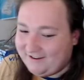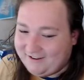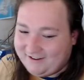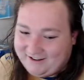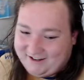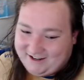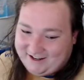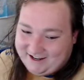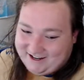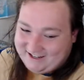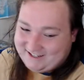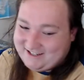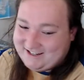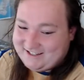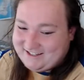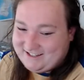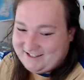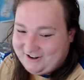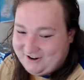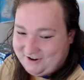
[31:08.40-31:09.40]
Yes, it's
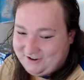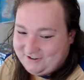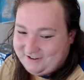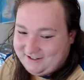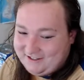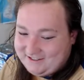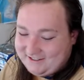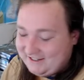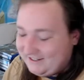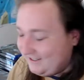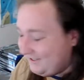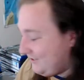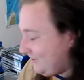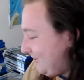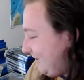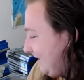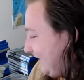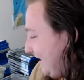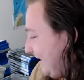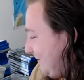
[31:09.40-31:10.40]
the only Assassin's
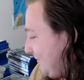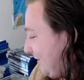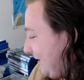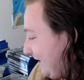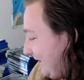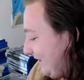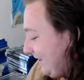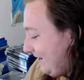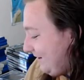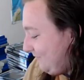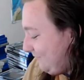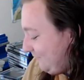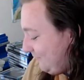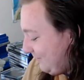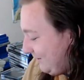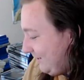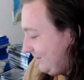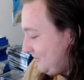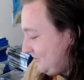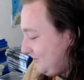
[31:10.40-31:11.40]
Creed game I have
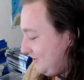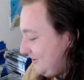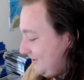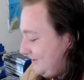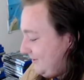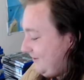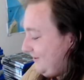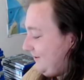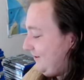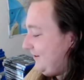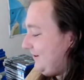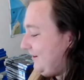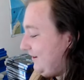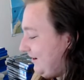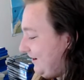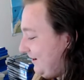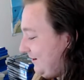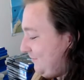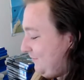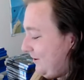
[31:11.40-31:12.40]
finished.
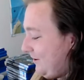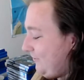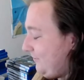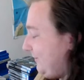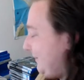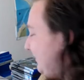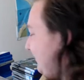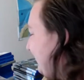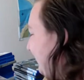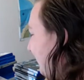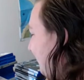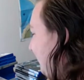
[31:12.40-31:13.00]
And apparently it's like one of